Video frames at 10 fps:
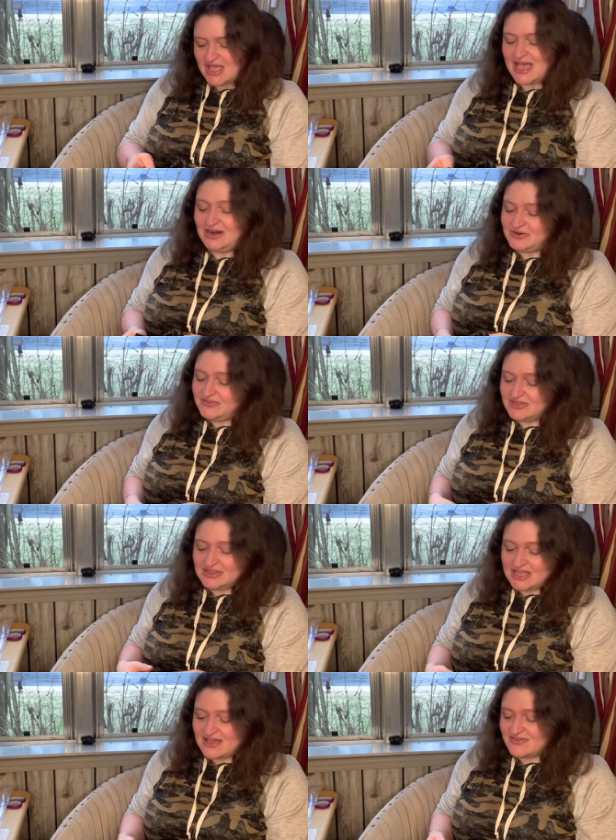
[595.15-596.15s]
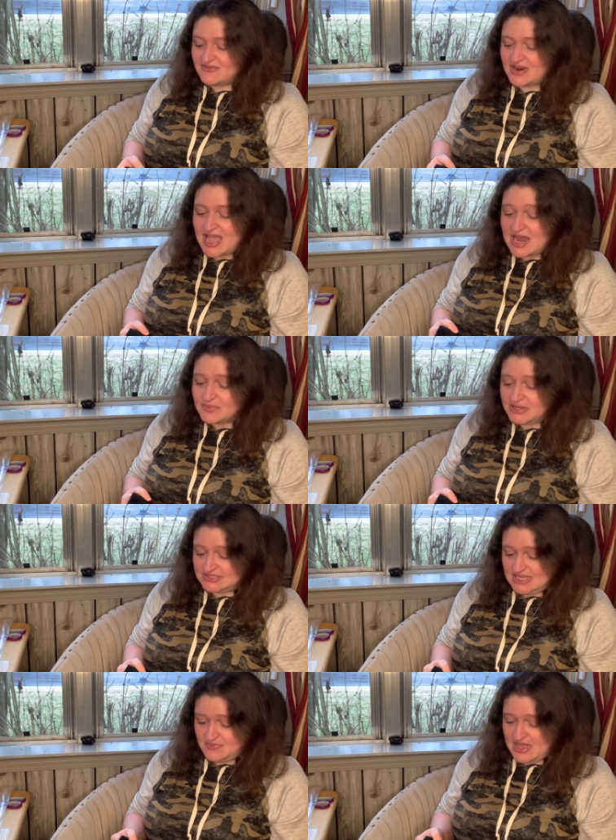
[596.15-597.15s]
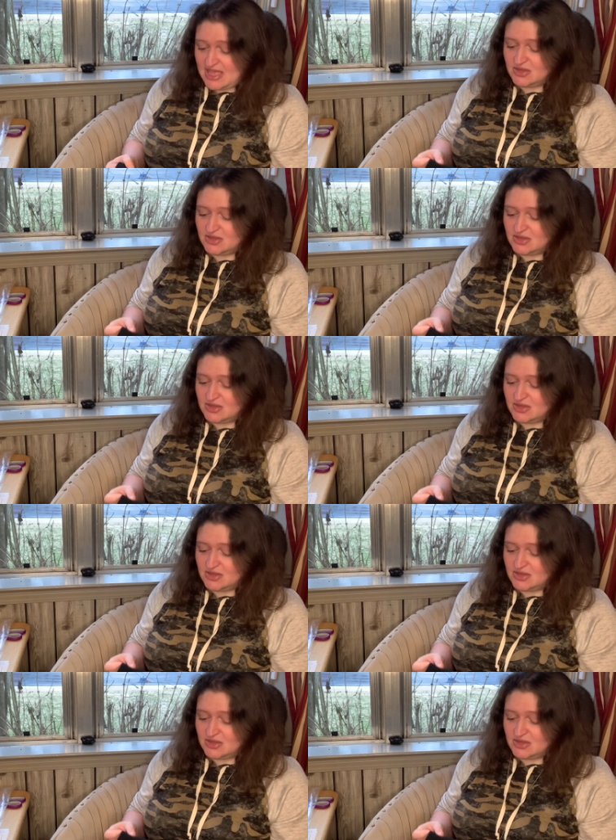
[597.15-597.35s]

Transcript: I don't even think I've ever had a Ponte pant.